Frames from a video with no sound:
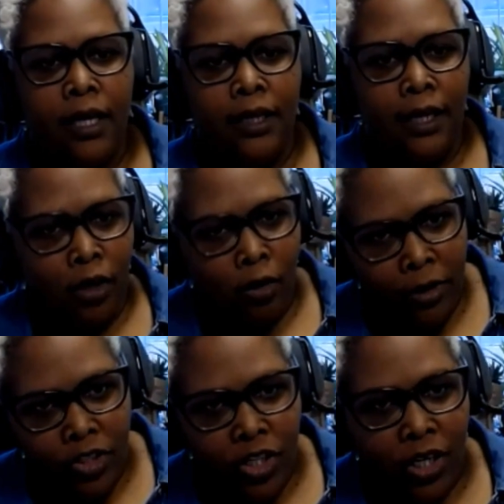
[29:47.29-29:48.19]
and they
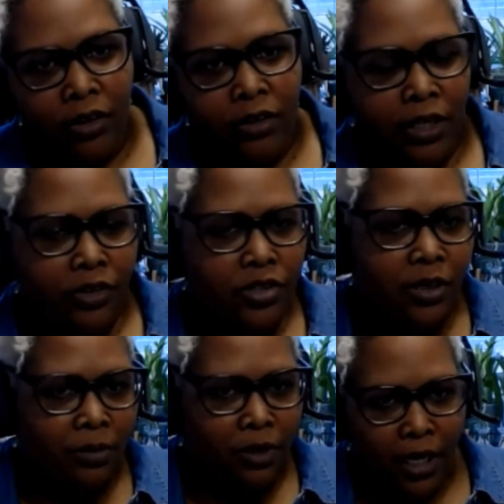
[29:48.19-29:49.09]
know each other and there's
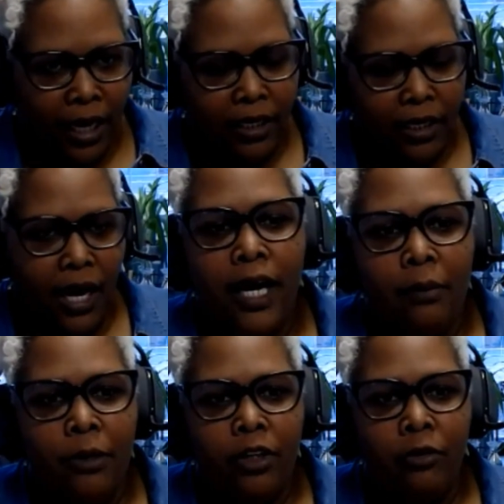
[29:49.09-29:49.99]
some kind of
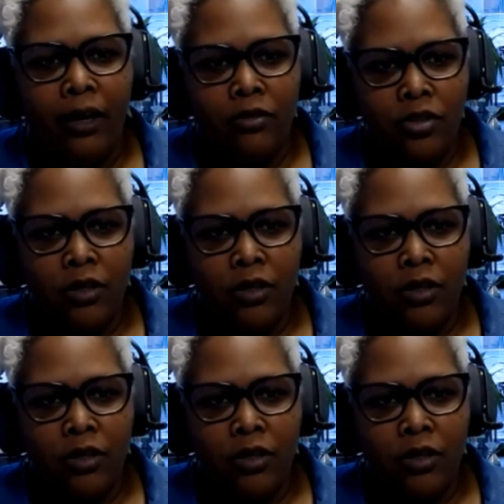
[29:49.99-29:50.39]
common ground.